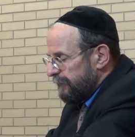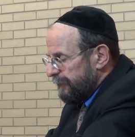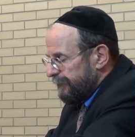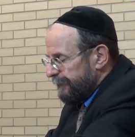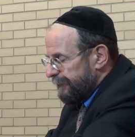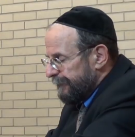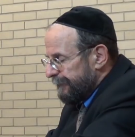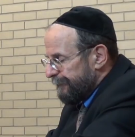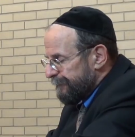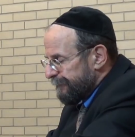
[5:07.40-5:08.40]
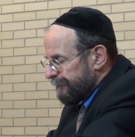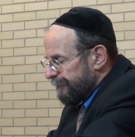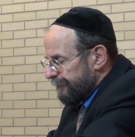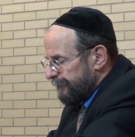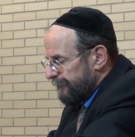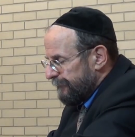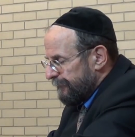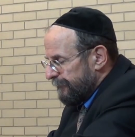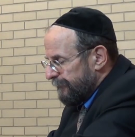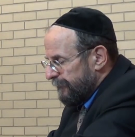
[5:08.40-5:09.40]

Nobody speaks.